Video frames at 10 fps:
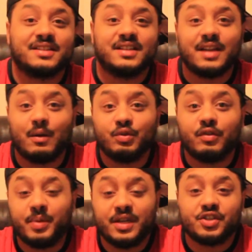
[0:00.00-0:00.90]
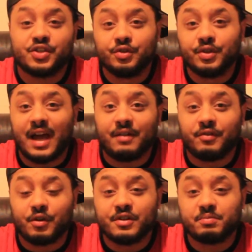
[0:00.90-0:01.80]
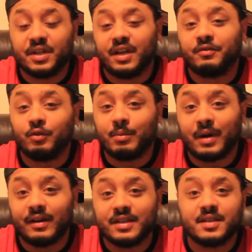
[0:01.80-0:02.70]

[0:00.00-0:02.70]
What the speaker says: I said, I would have picked Giroud at Forest, but then I thought about it and